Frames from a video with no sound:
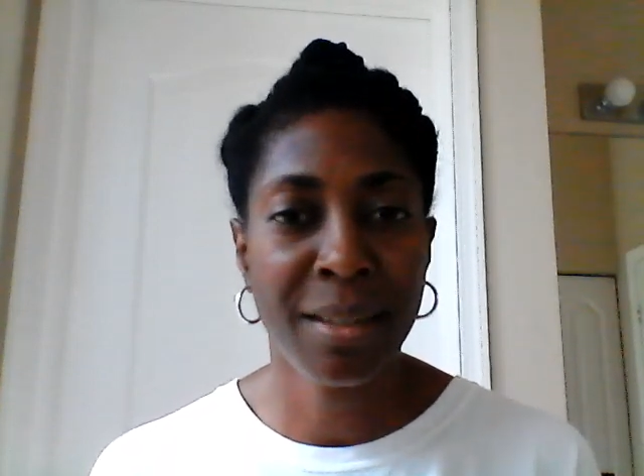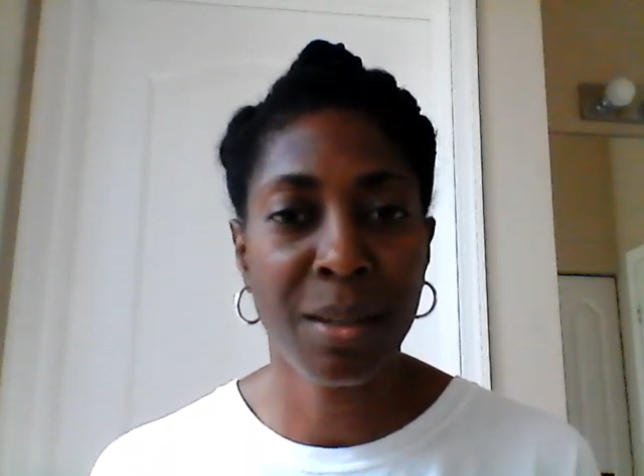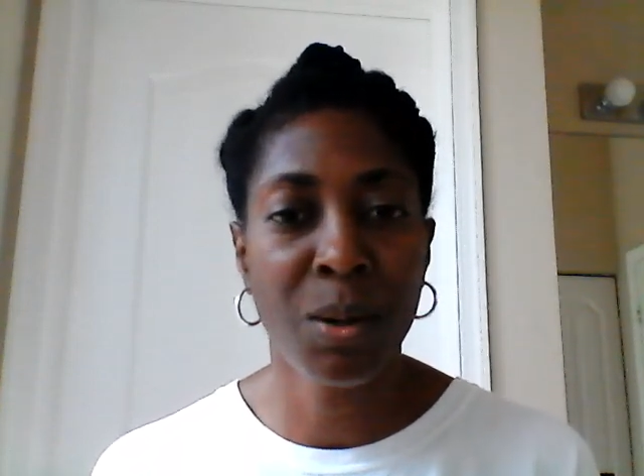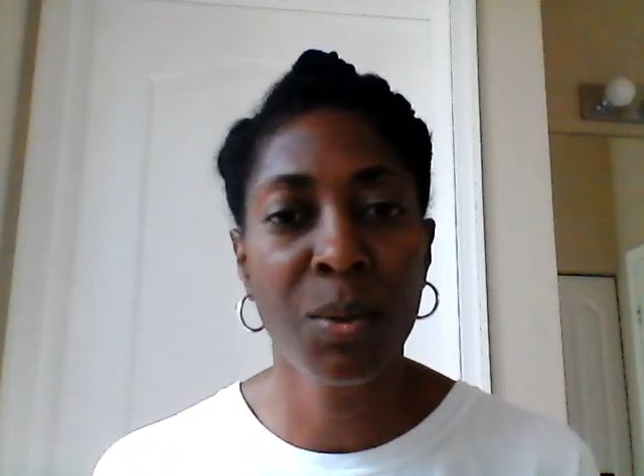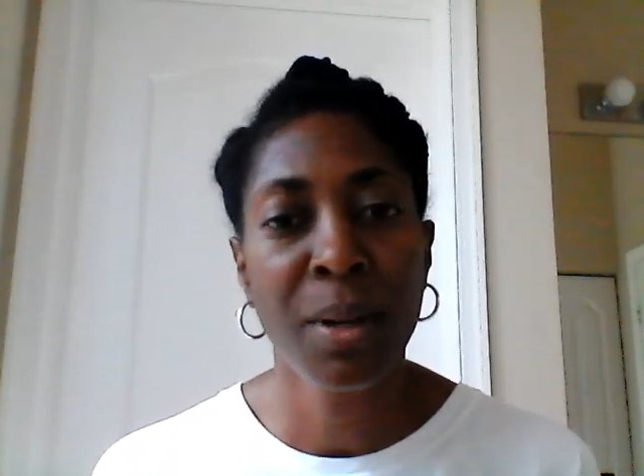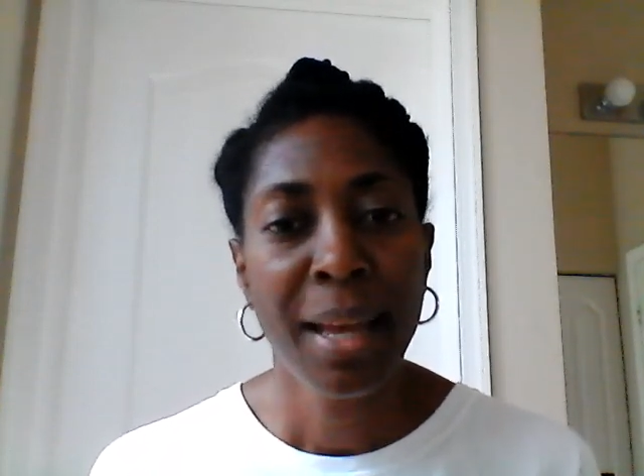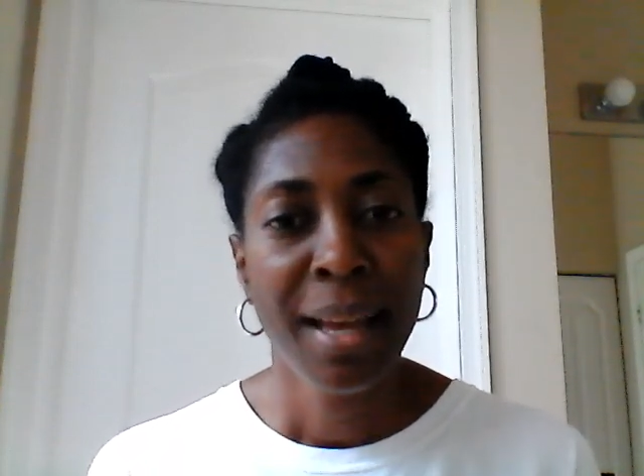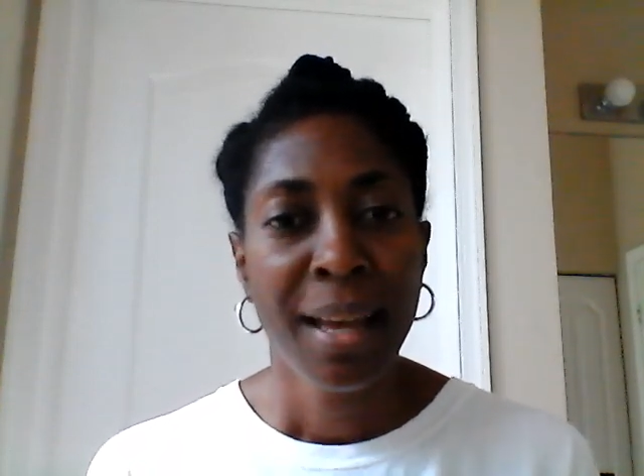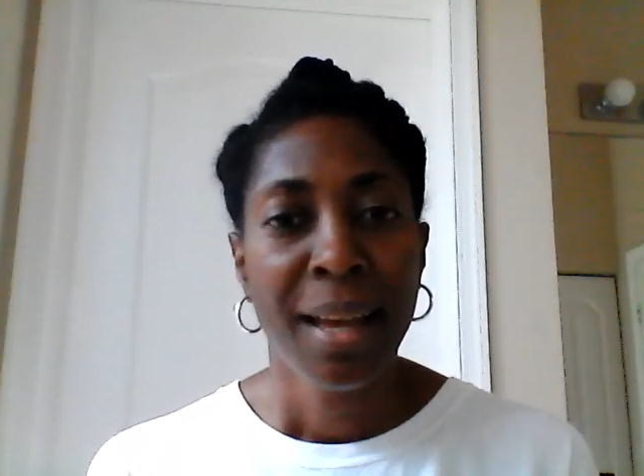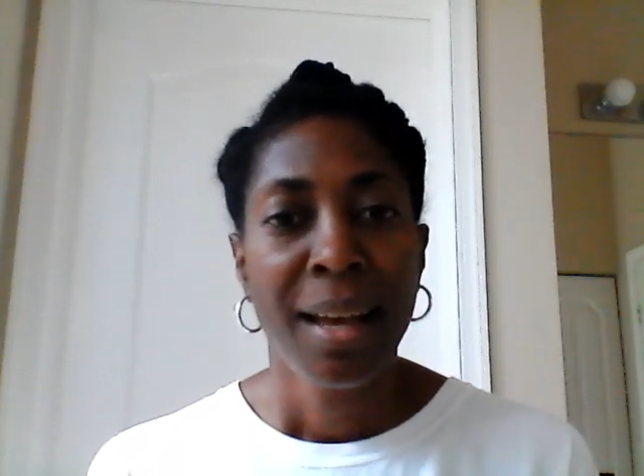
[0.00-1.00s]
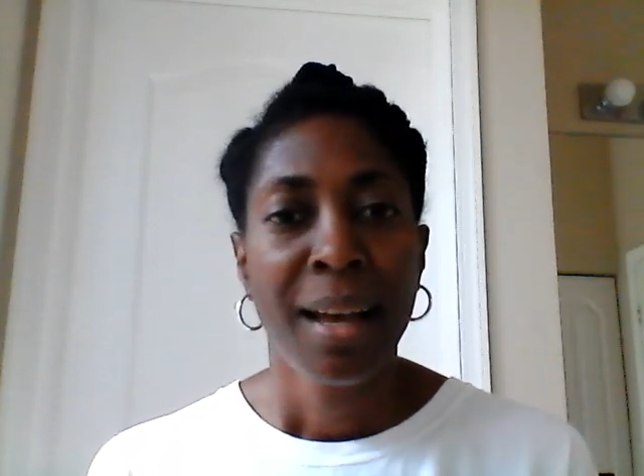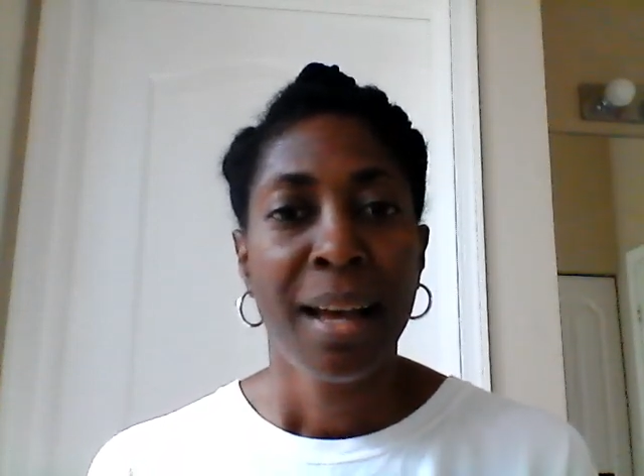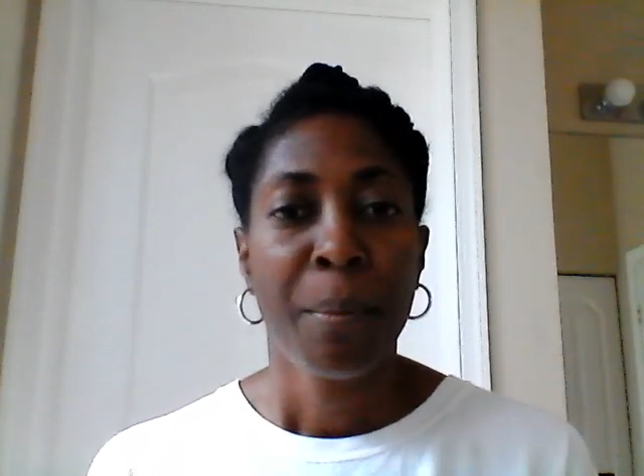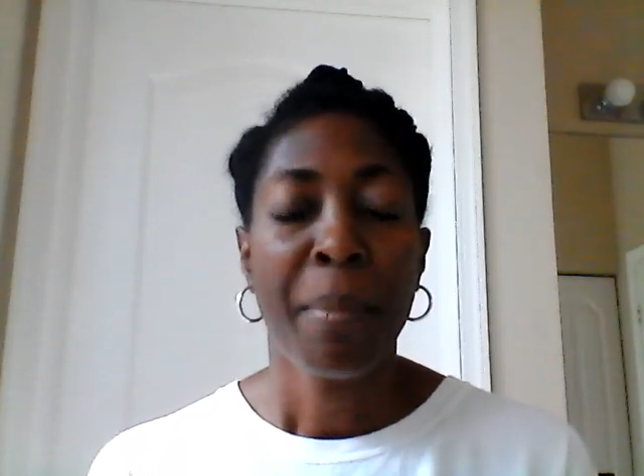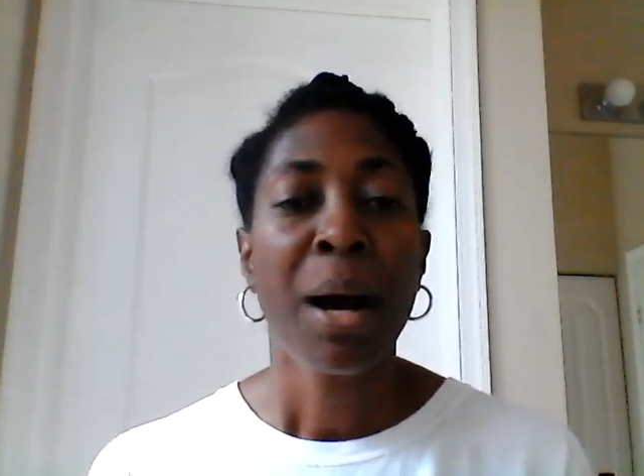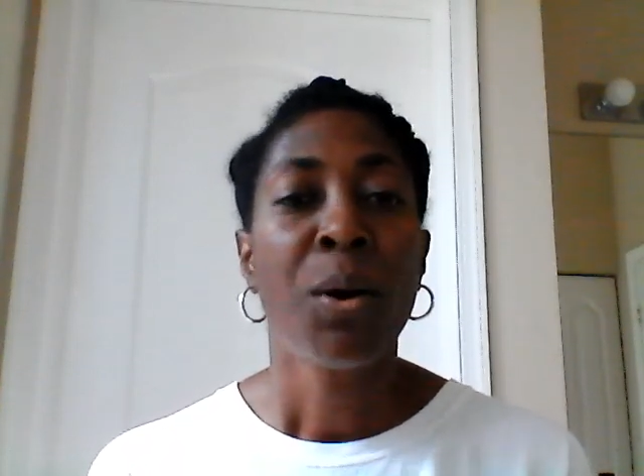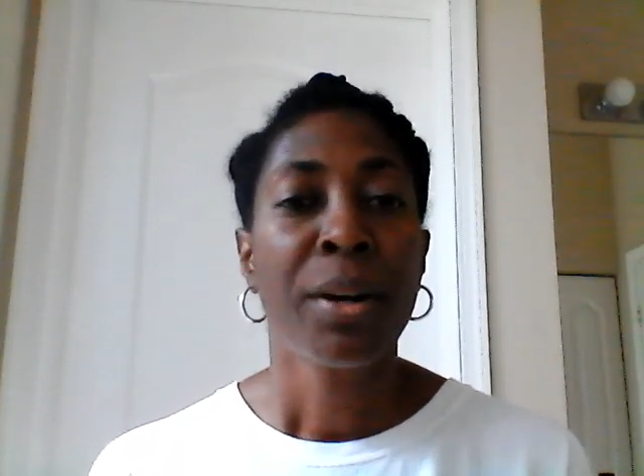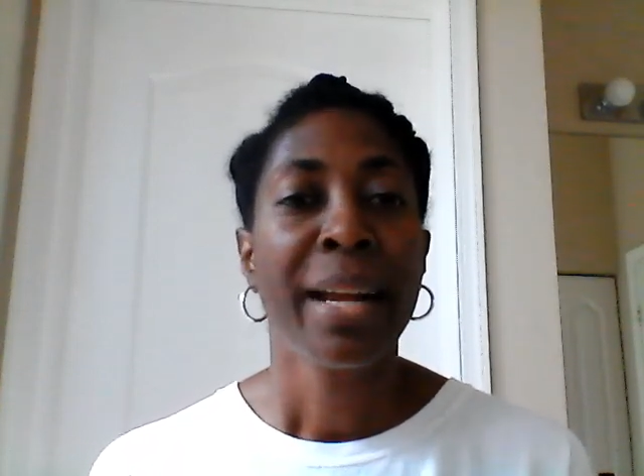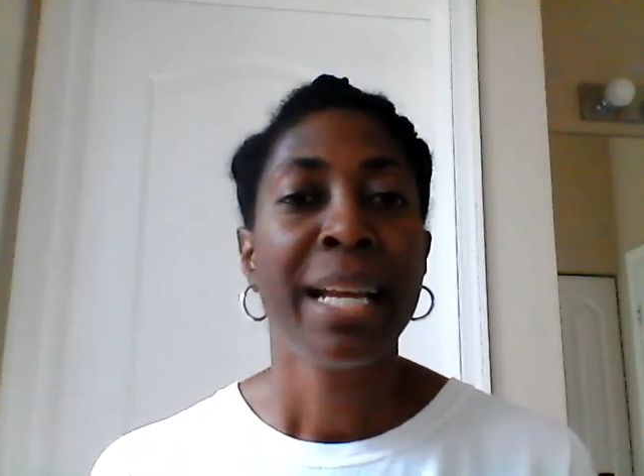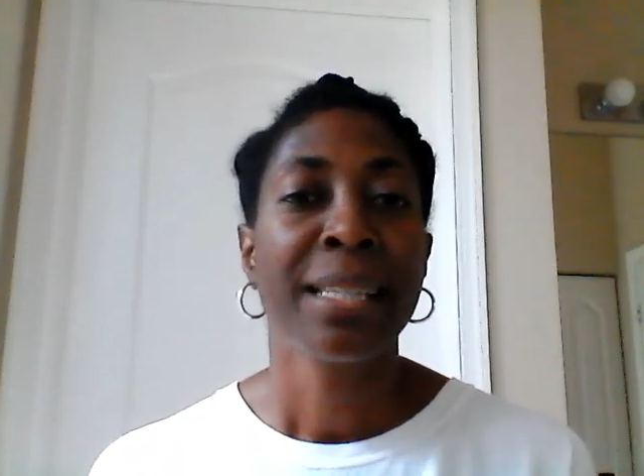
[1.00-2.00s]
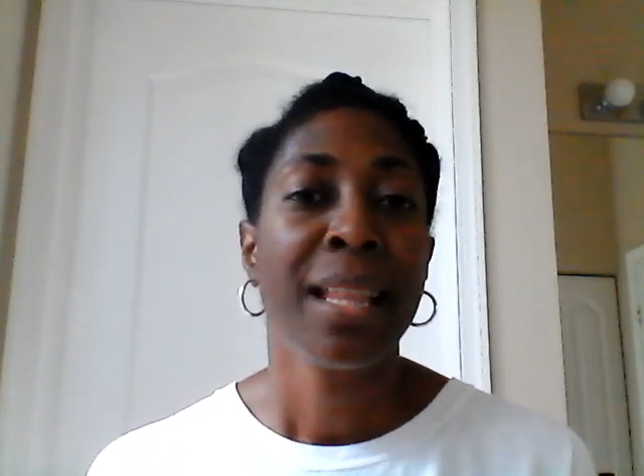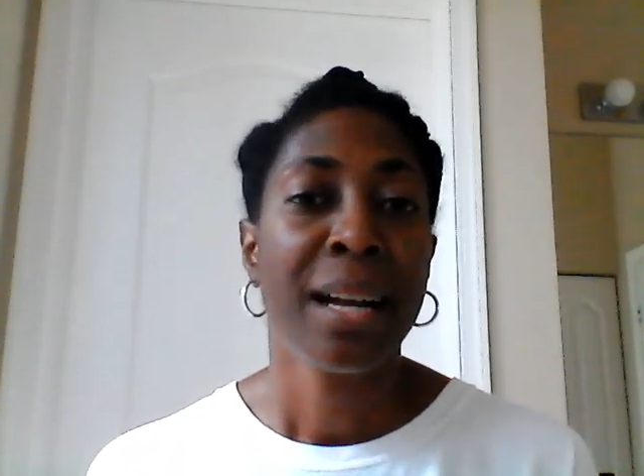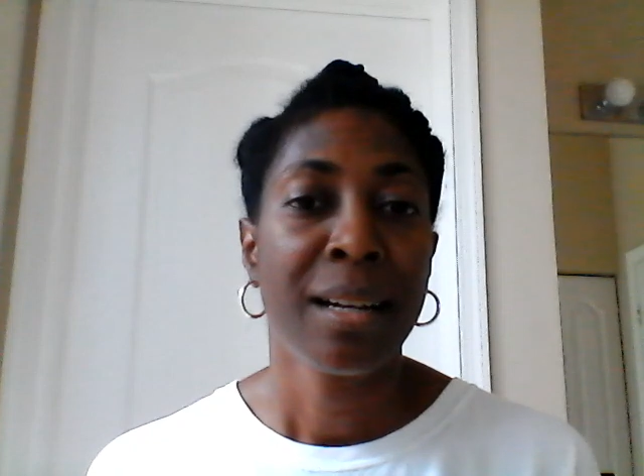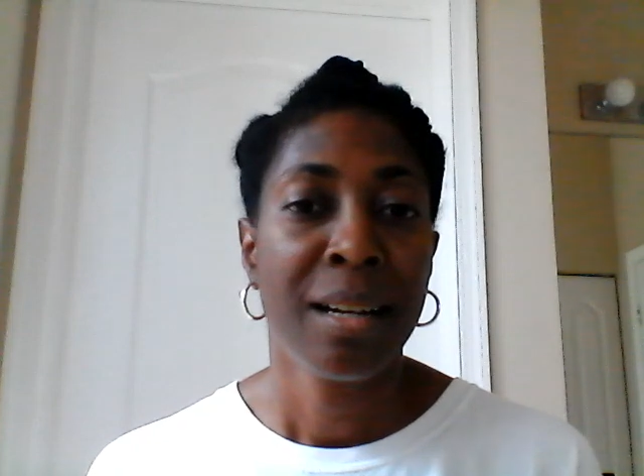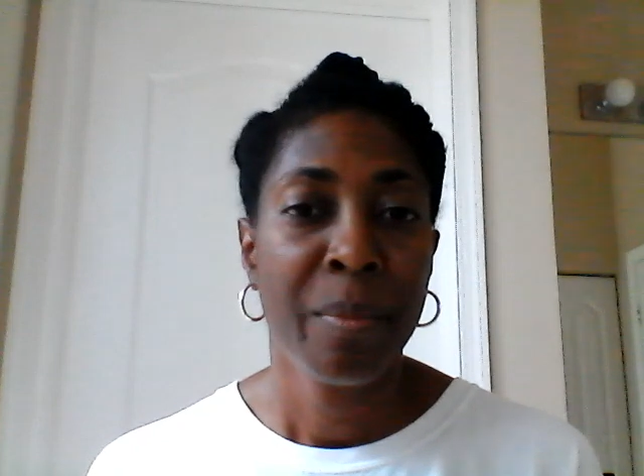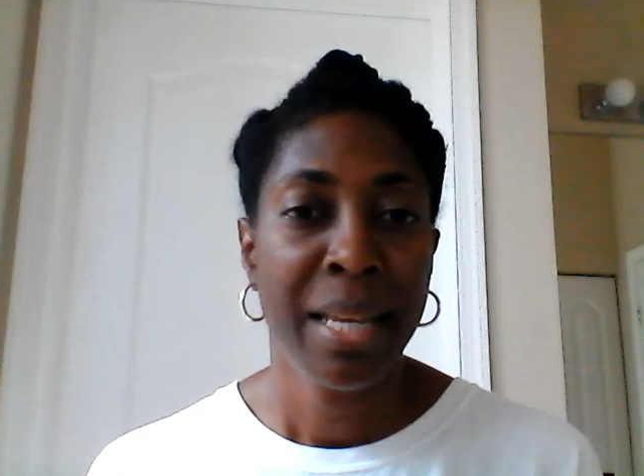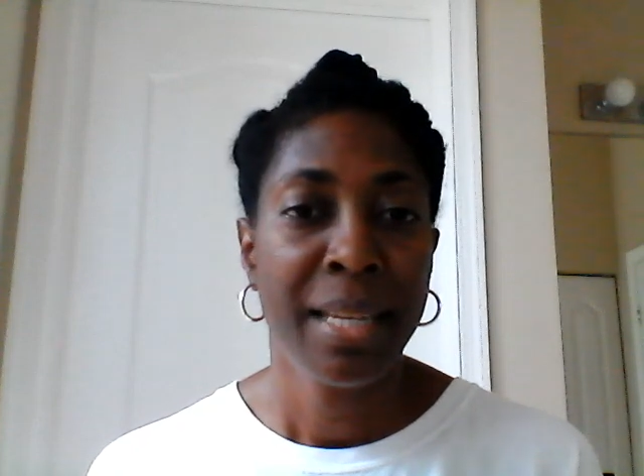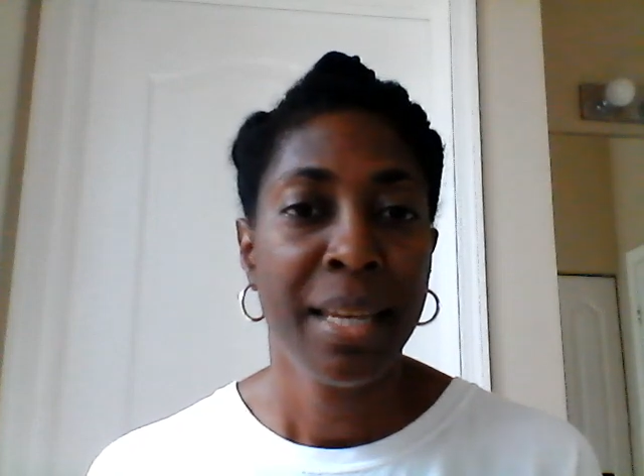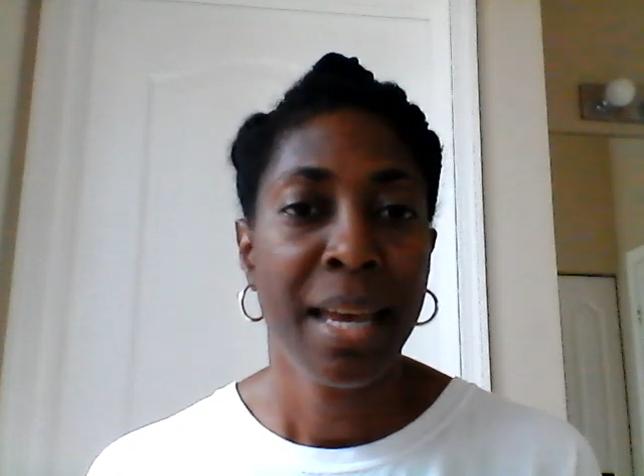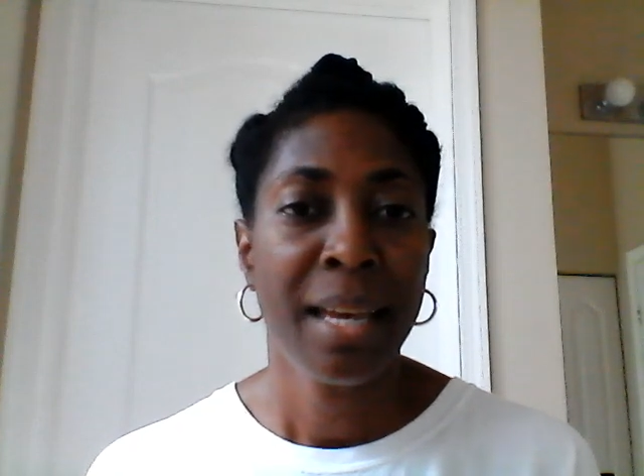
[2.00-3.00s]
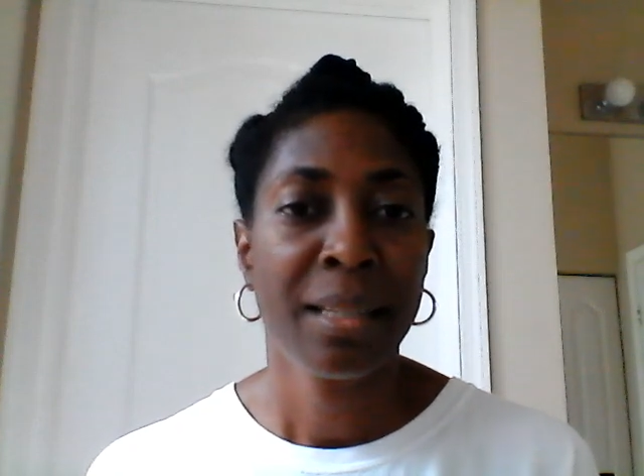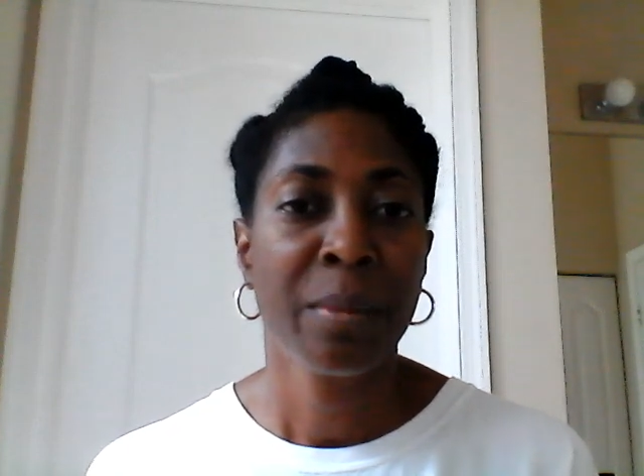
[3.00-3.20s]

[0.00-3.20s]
So my order has not come in yet.